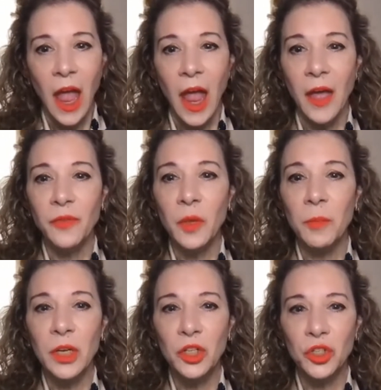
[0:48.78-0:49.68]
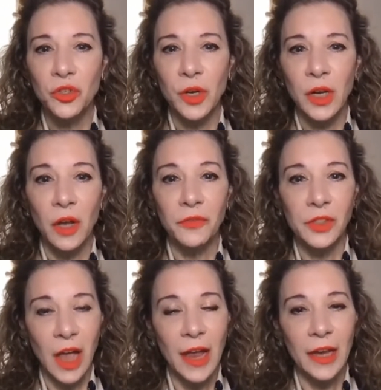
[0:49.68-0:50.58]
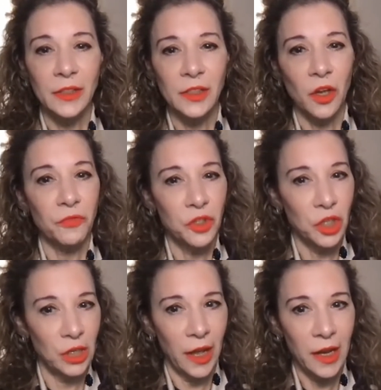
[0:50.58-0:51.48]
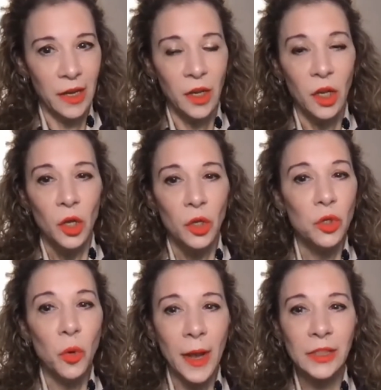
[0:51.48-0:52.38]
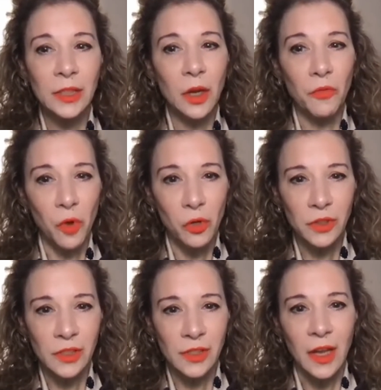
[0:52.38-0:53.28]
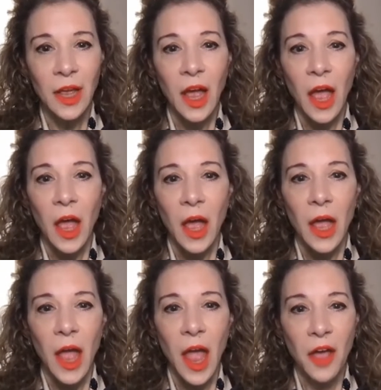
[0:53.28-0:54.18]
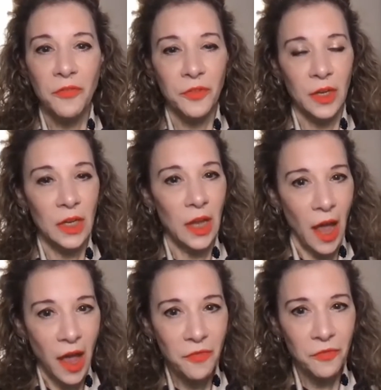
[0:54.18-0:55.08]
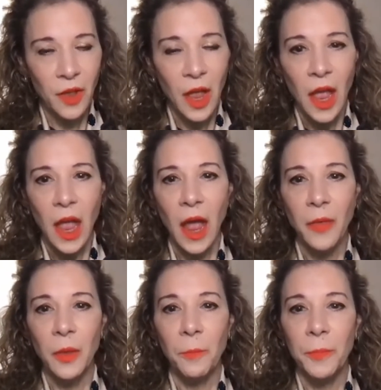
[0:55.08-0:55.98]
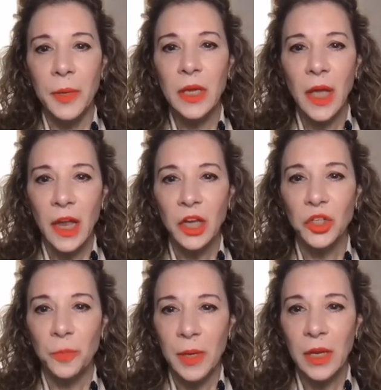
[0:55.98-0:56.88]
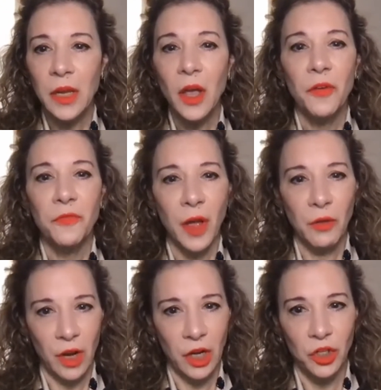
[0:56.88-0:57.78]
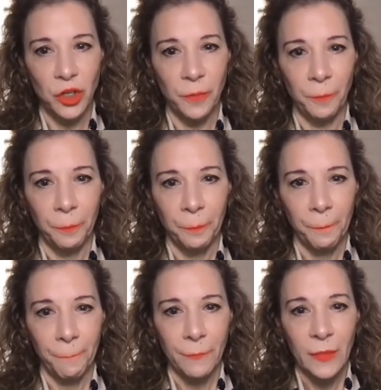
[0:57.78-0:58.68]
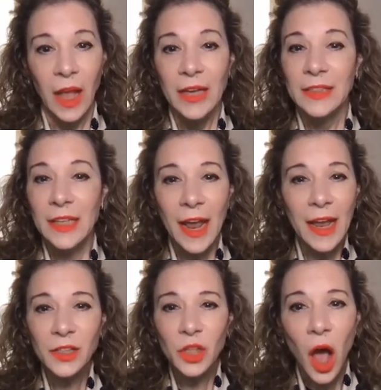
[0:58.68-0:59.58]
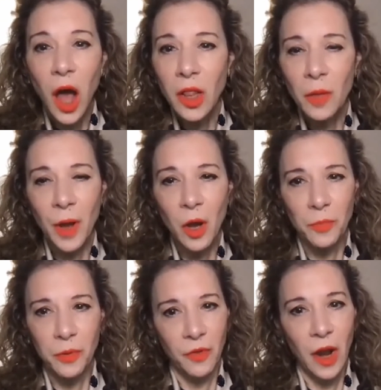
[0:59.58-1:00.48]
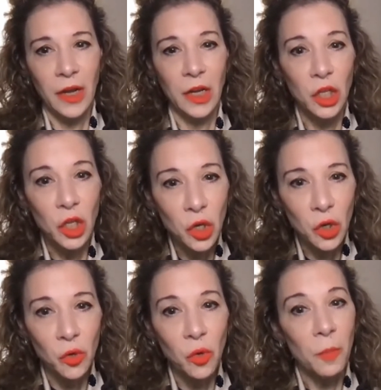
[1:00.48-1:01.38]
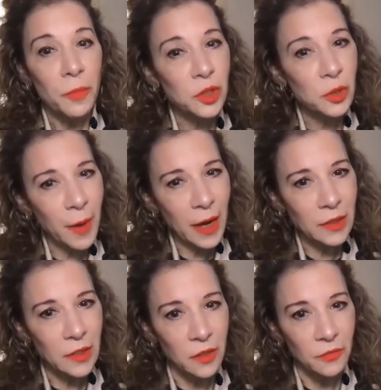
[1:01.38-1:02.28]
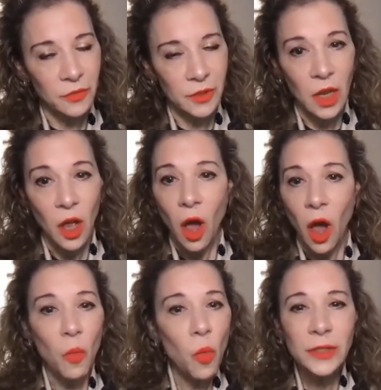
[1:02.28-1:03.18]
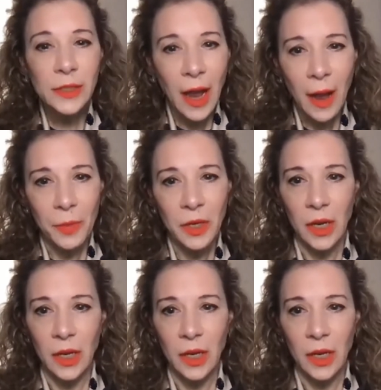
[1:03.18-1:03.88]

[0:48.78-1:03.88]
and the Ministry of Science of Chile, Nuestra Voz, FEF, and the BHP Foundation. Today is all about providing you perspectives on what's happening